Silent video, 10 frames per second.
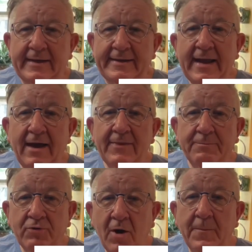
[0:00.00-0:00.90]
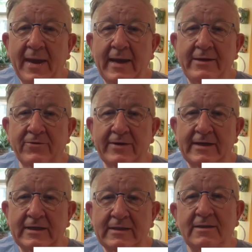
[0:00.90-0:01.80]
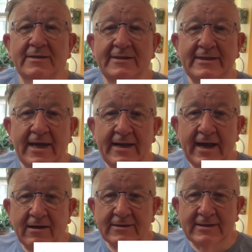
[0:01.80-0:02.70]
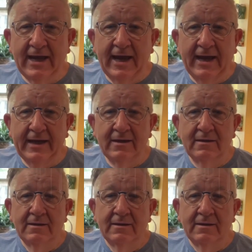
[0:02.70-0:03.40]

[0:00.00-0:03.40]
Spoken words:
Now, the Propane grill stayed outside,